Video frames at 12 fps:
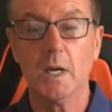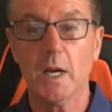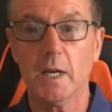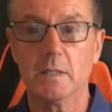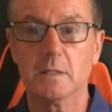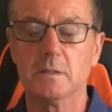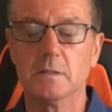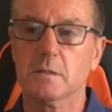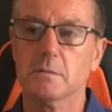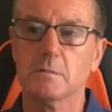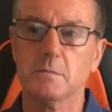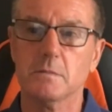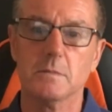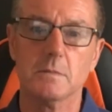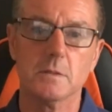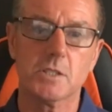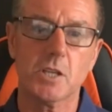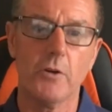And
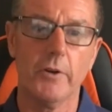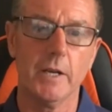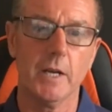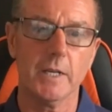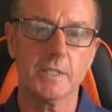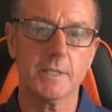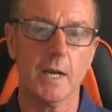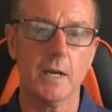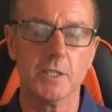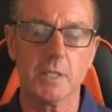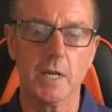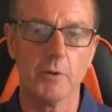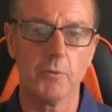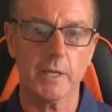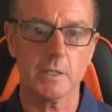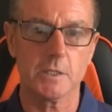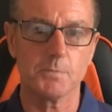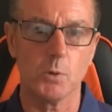Terry and I sat in the
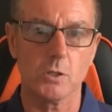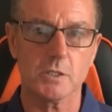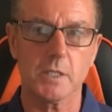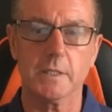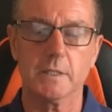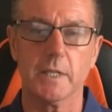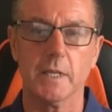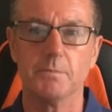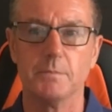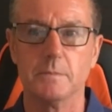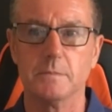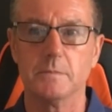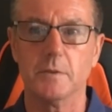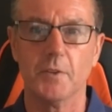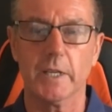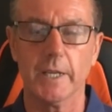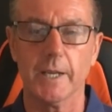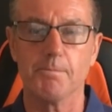director's box that day,
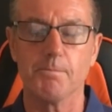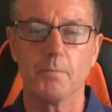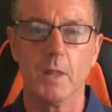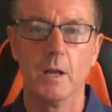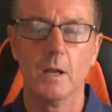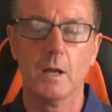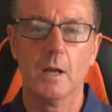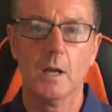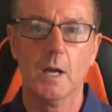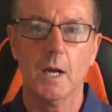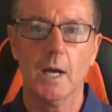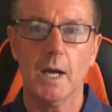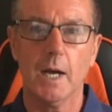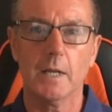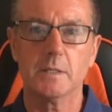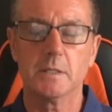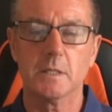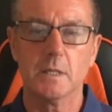the game.
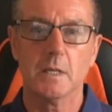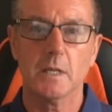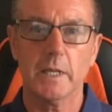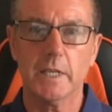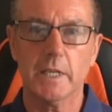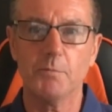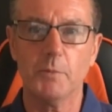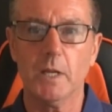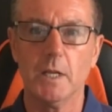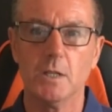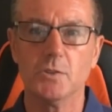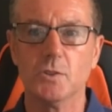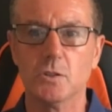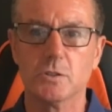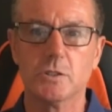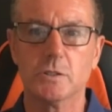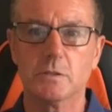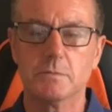And he gave me a little
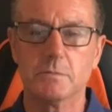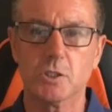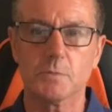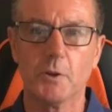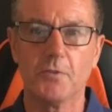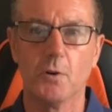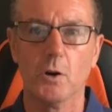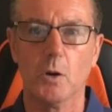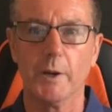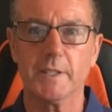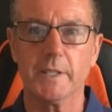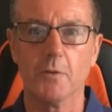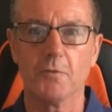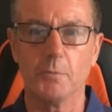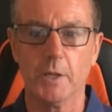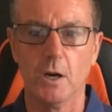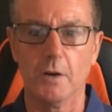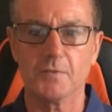nudge just before I went down for
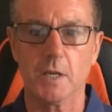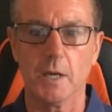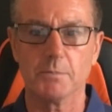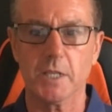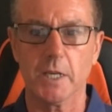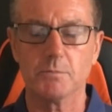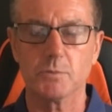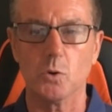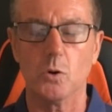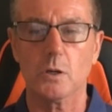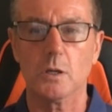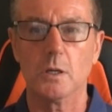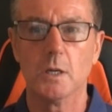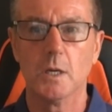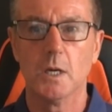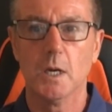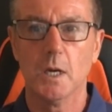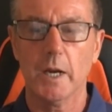my half-time team talk.
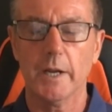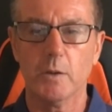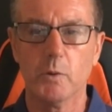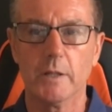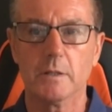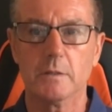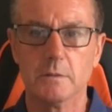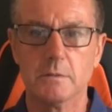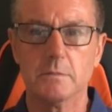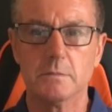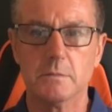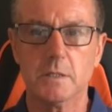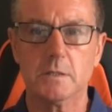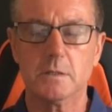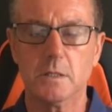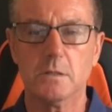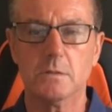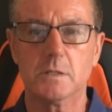And he went, "This is
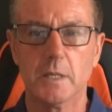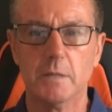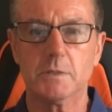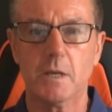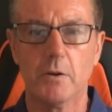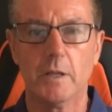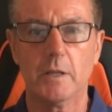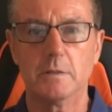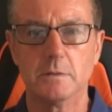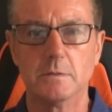a good team, Terry.